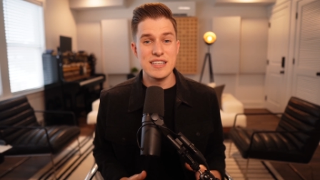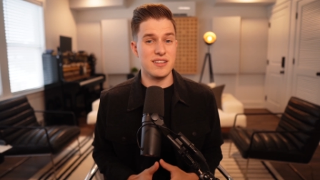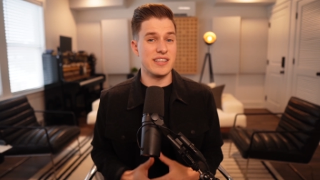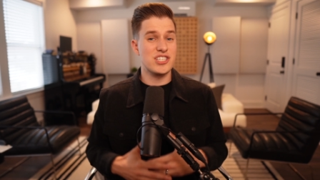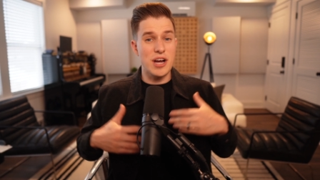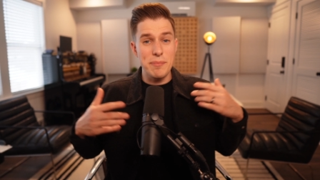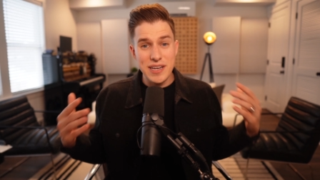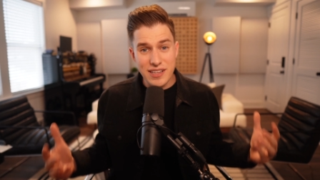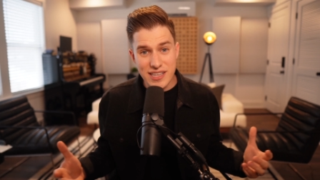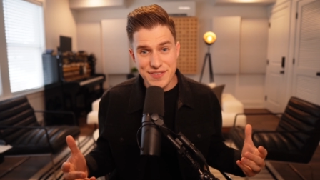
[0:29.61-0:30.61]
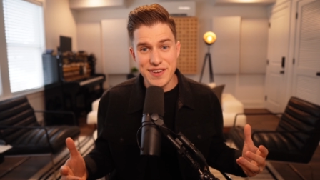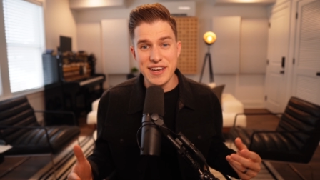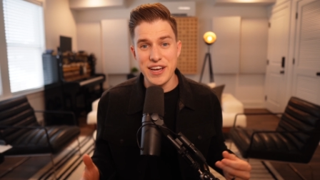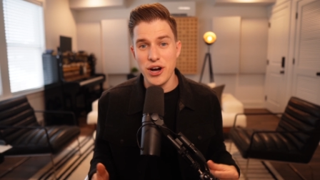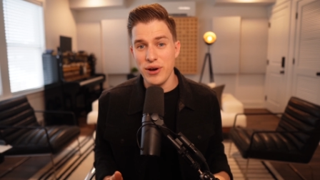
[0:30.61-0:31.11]
So let's jump into this
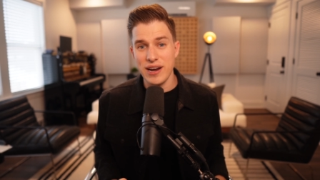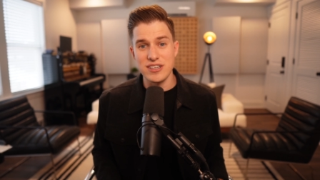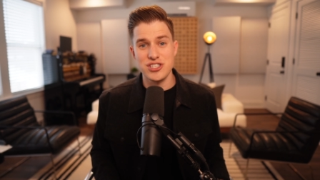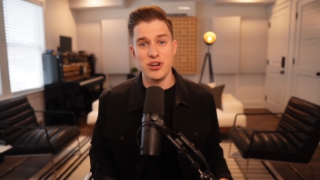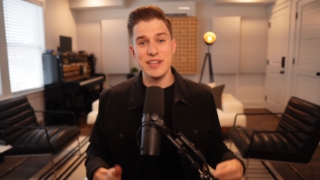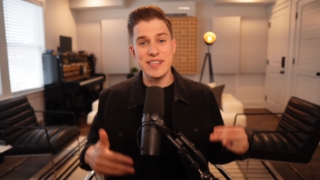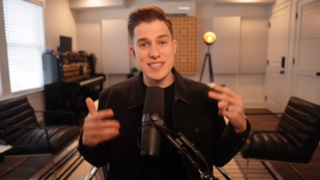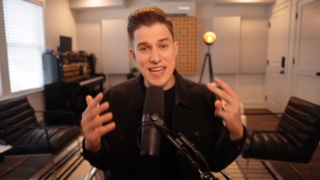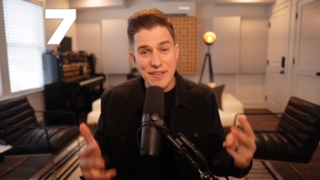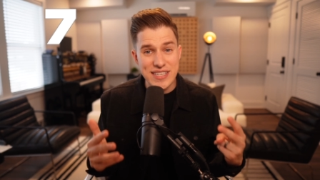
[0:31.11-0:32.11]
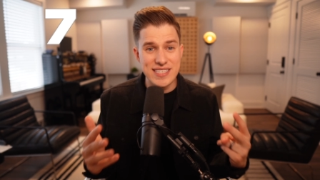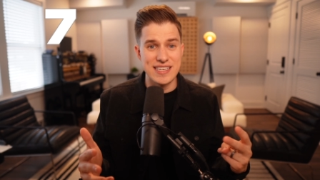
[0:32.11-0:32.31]
video and I'll show you the 7